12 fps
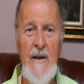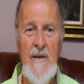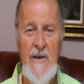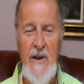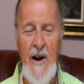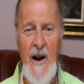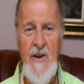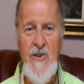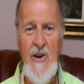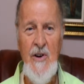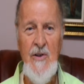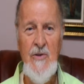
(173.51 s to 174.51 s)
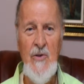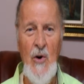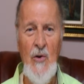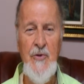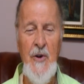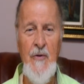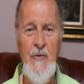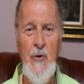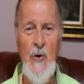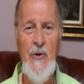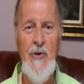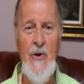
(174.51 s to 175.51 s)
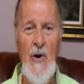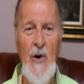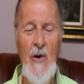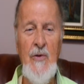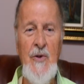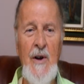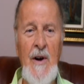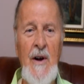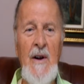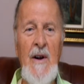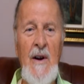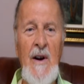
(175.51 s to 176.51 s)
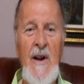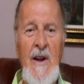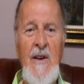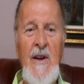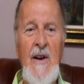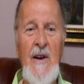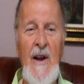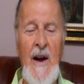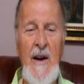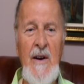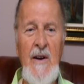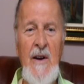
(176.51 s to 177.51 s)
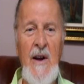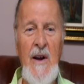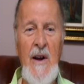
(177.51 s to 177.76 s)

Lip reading: Direction of the foot of the leading leg